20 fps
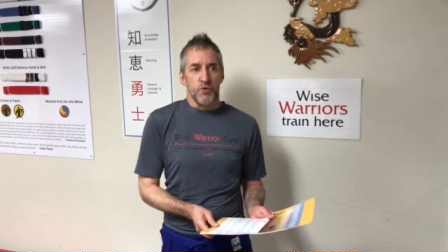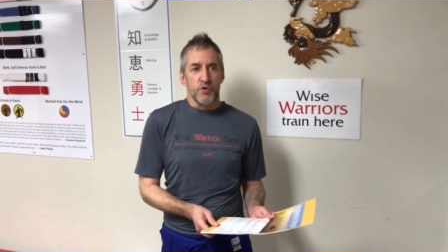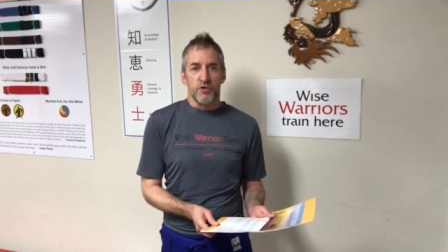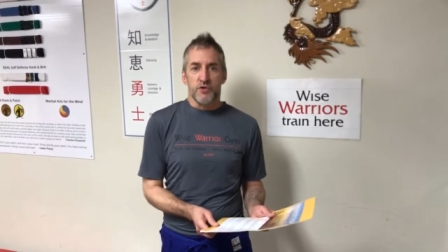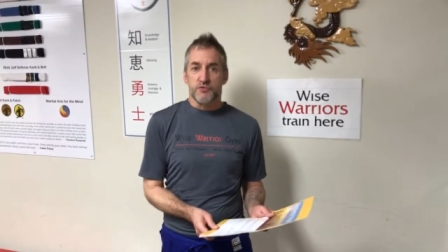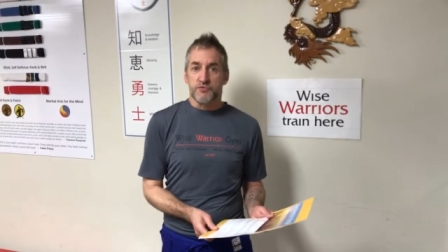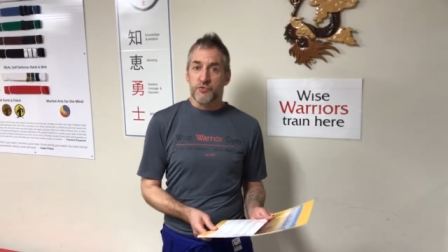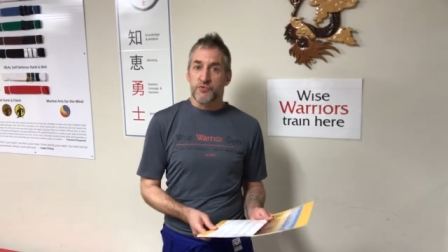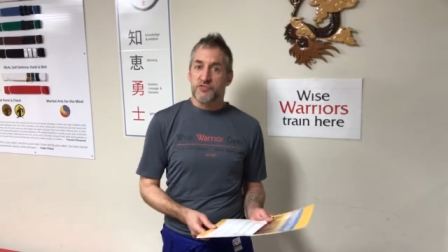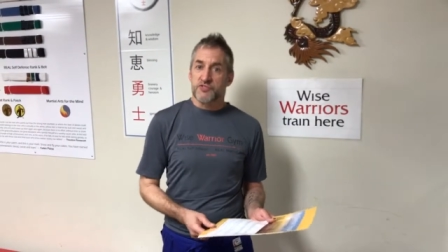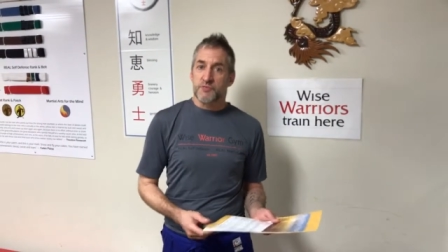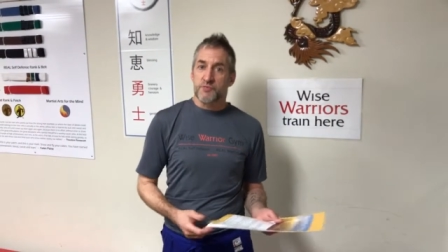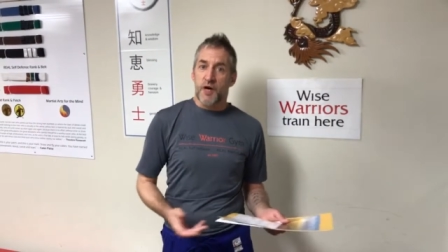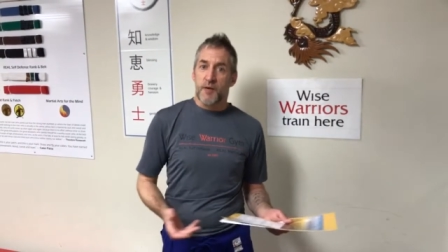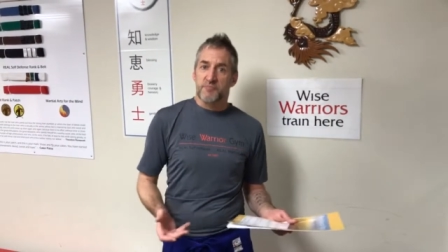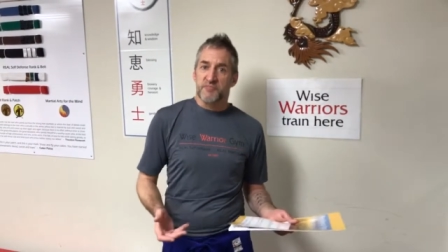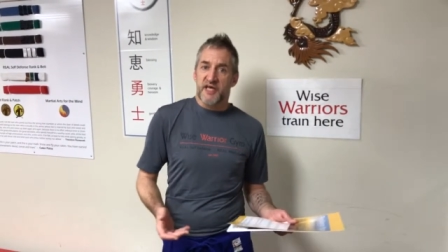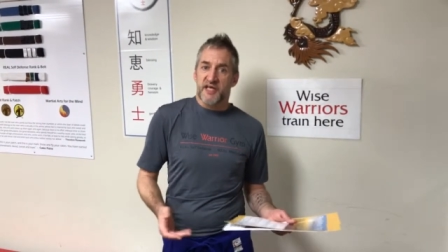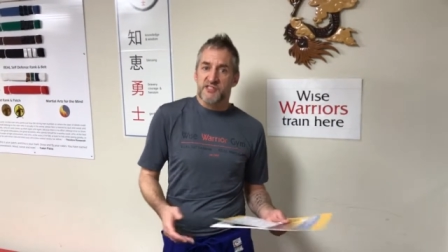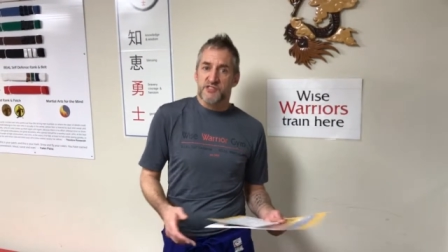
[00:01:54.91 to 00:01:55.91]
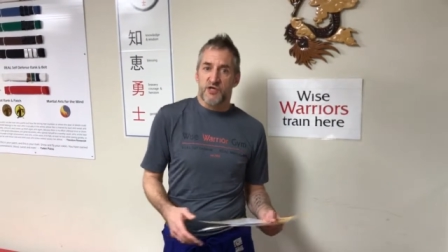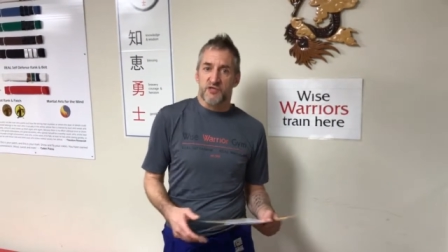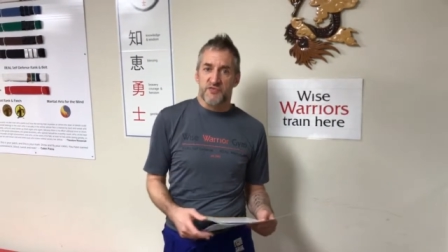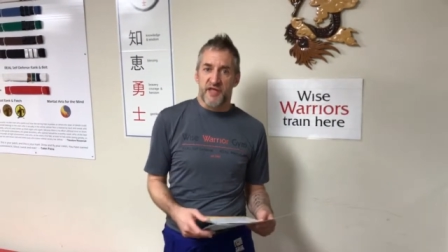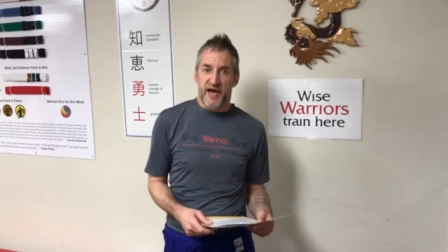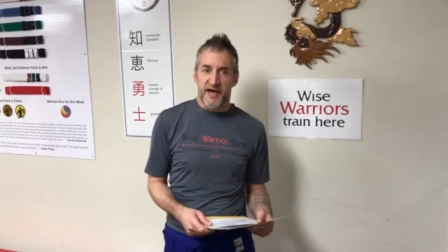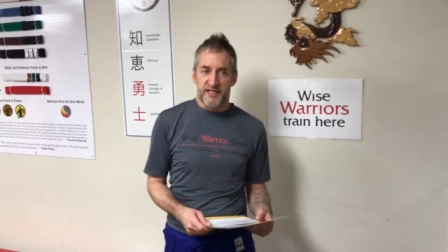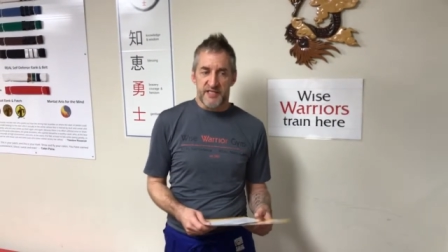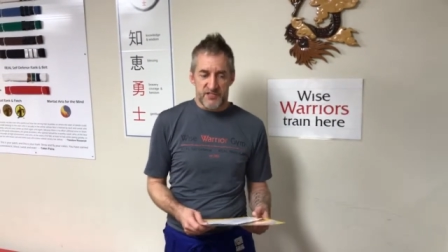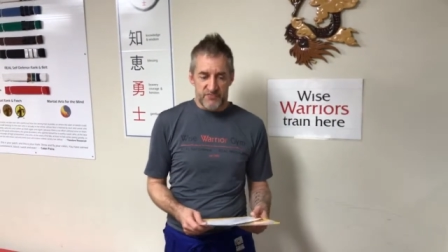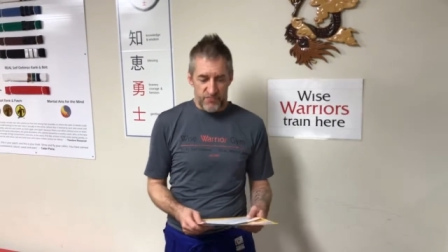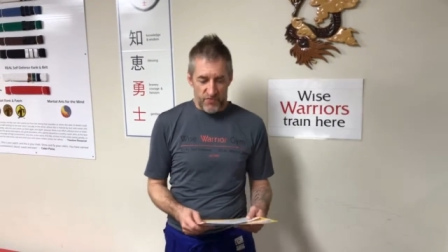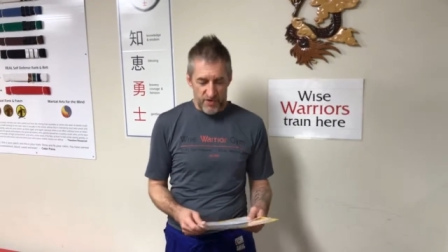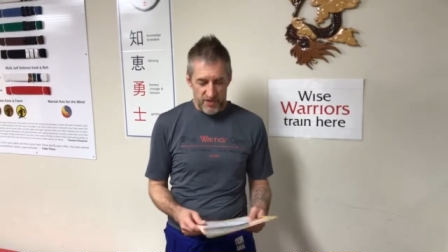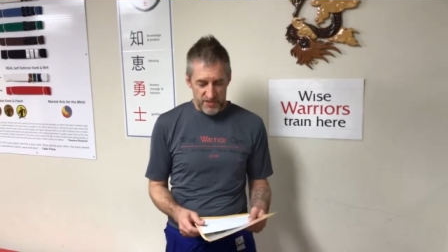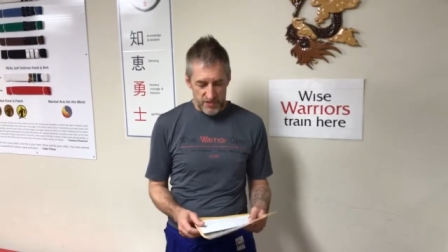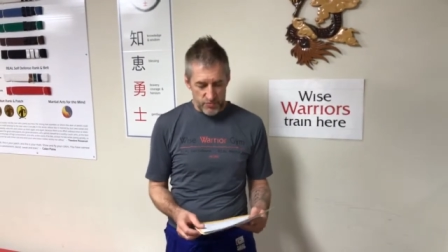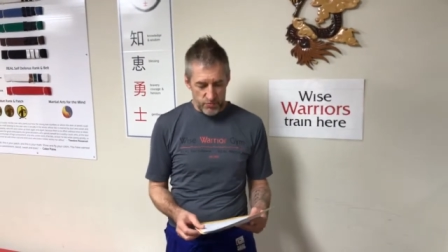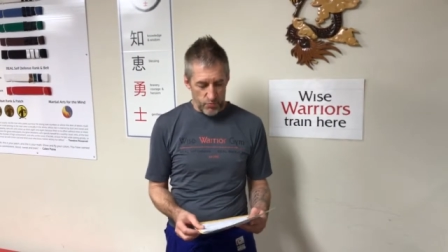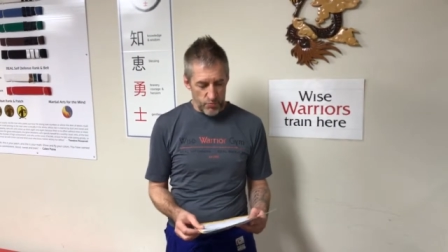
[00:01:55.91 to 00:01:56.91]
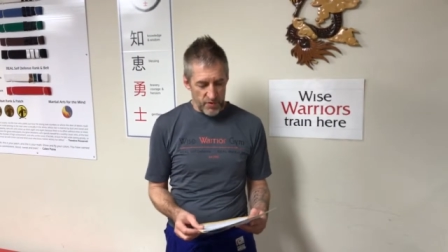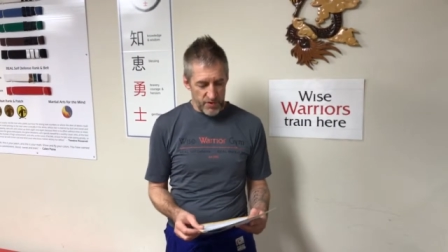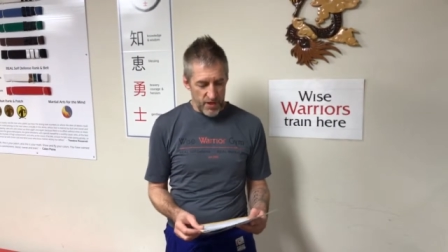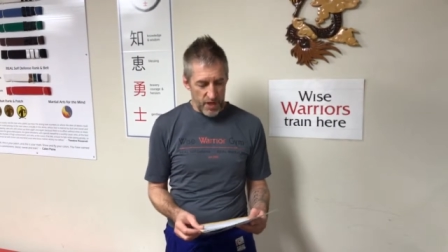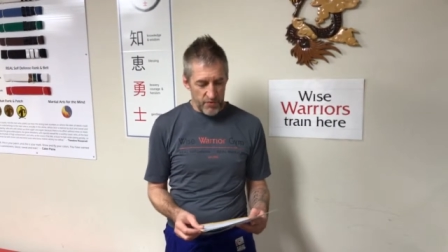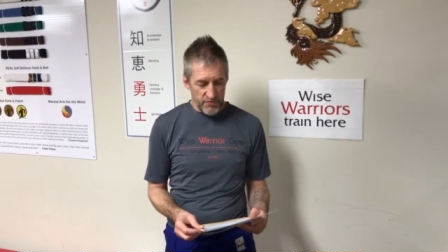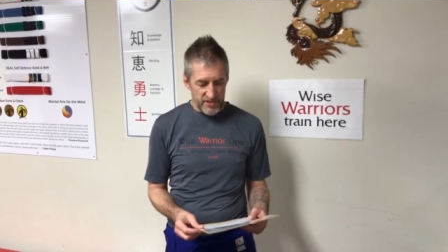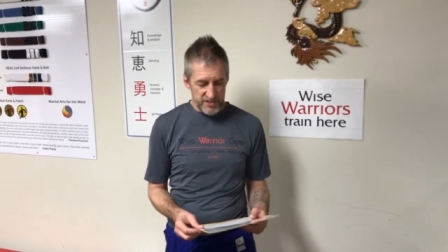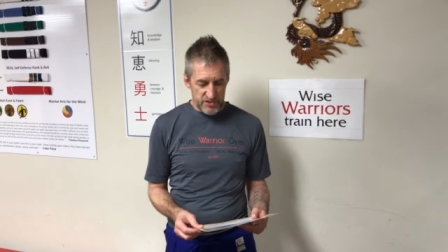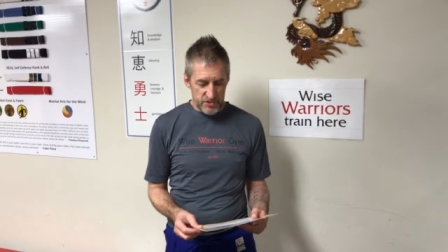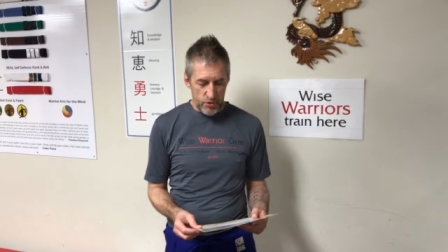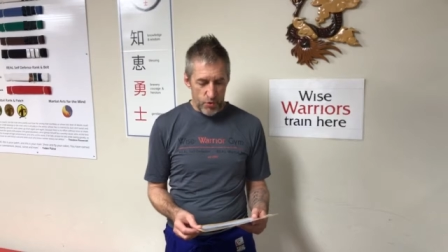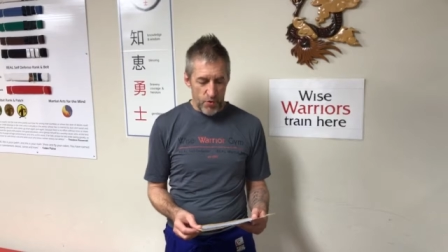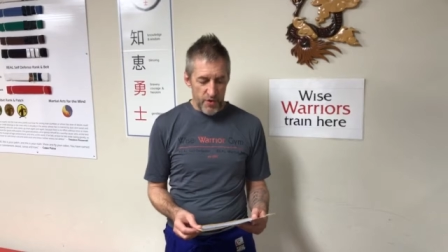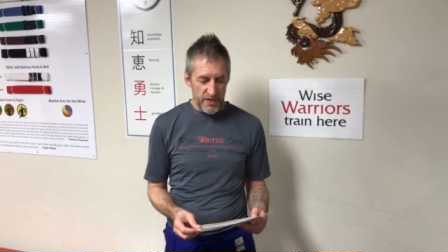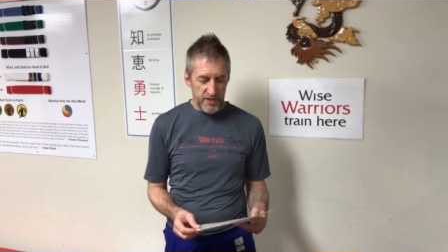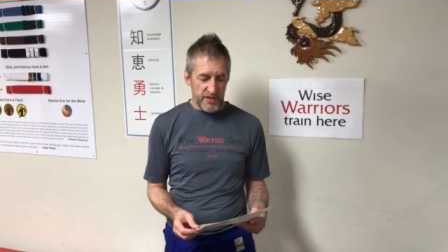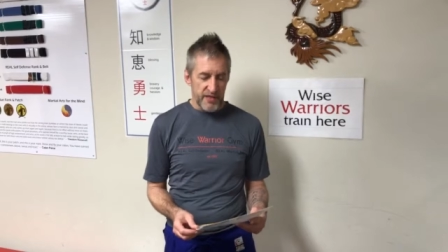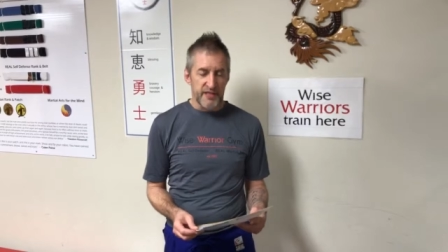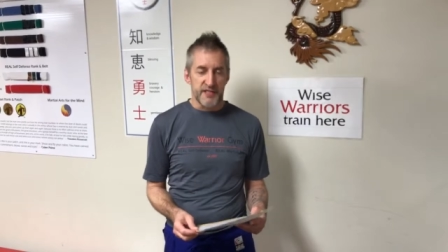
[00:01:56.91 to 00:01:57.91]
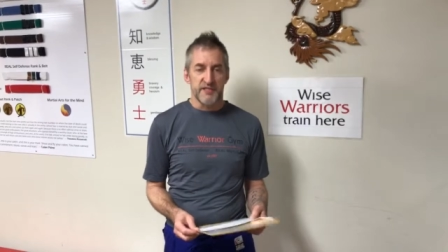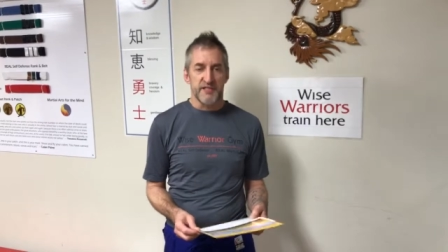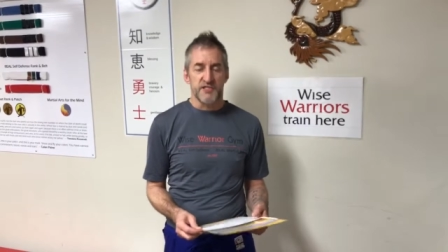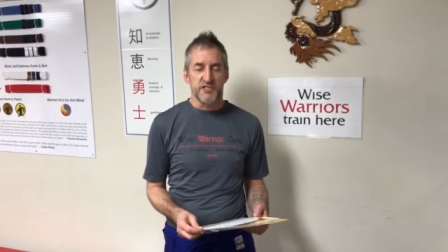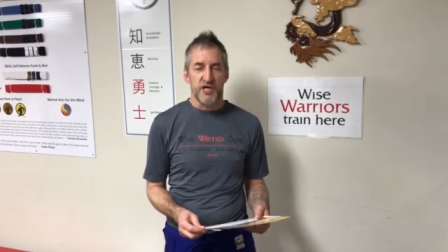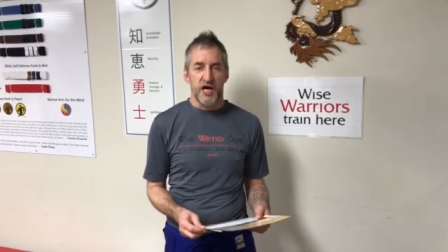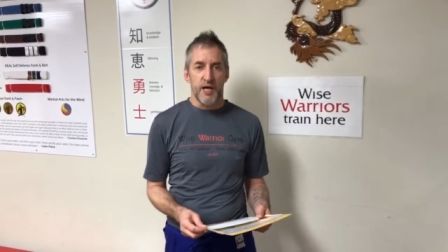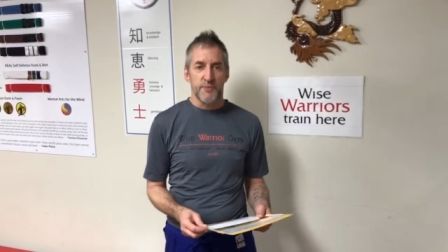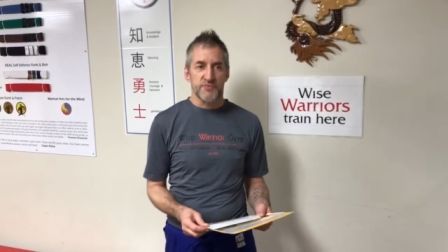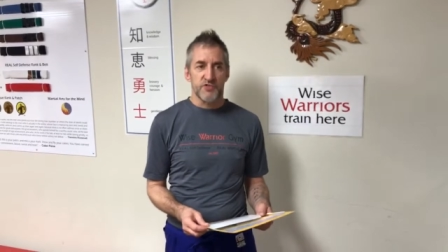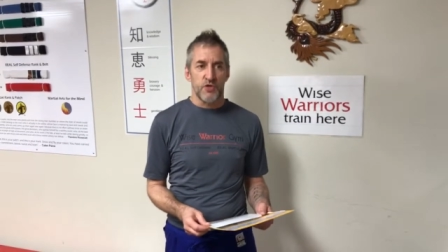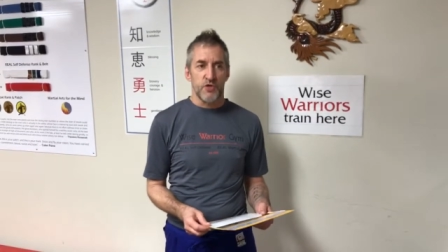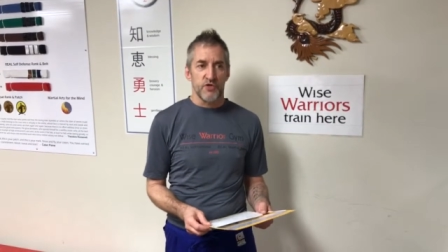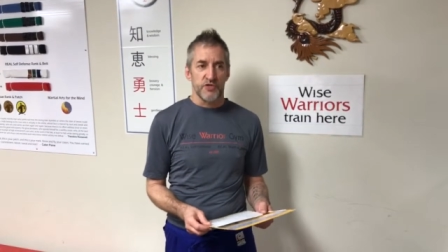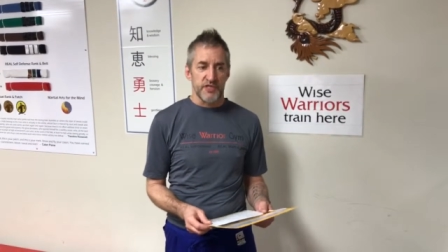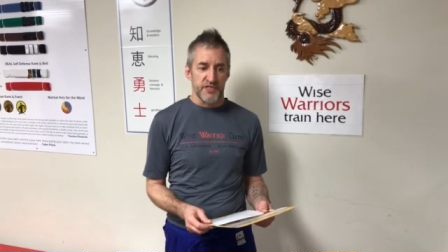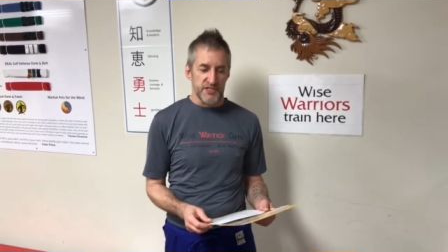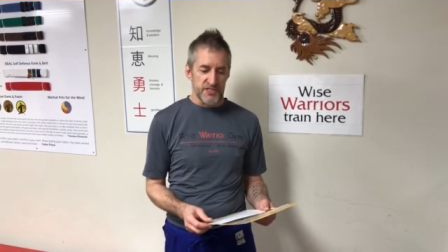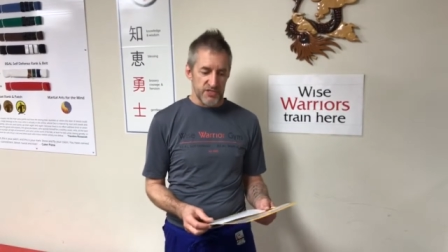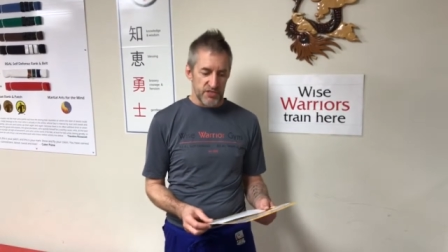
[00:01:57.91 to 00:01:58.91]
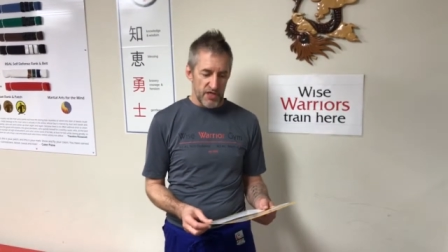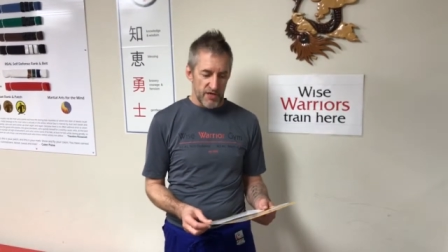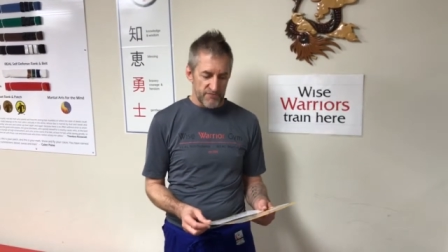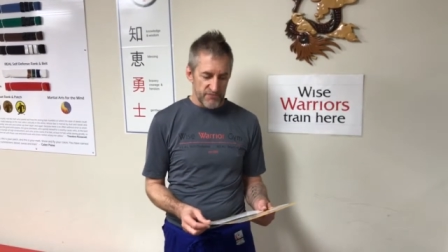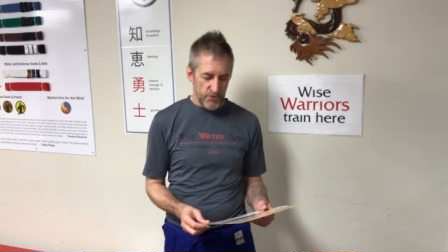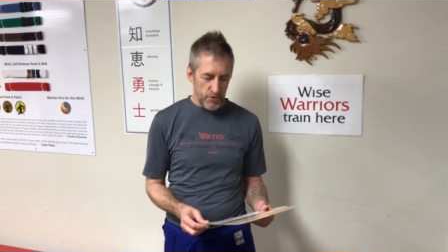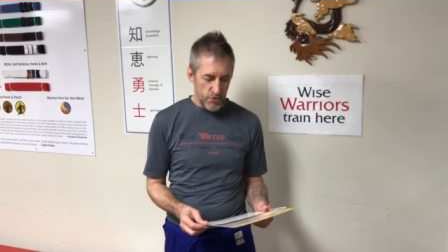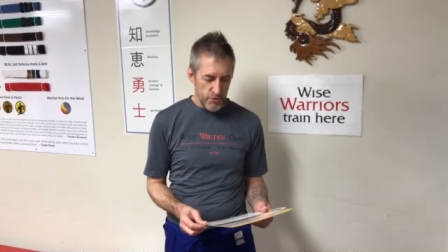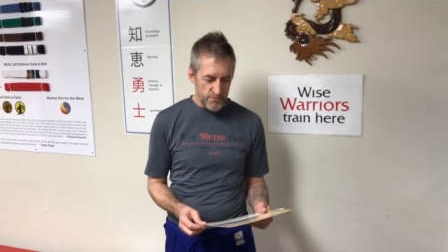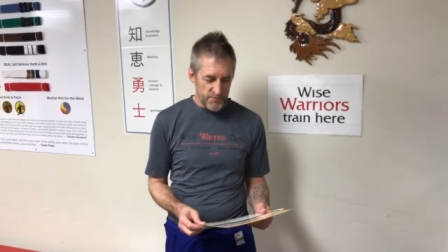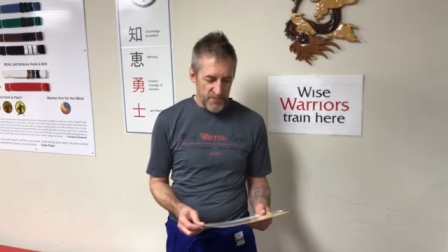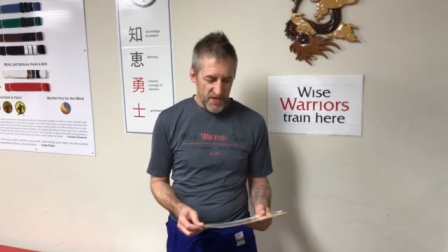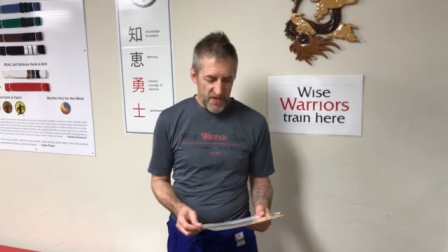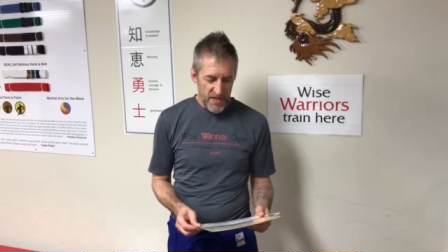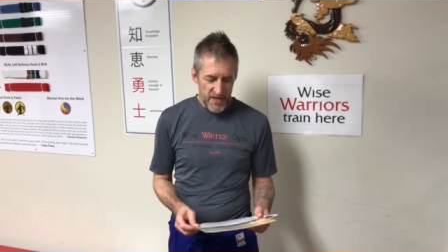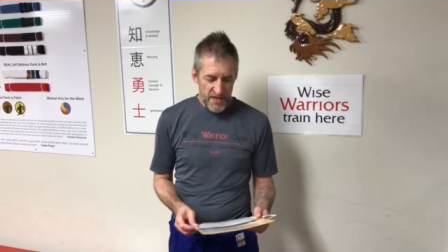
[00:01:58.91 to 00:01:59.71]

we'll do some updates on that as far as how that's going and the times and all that kind of stuff, though.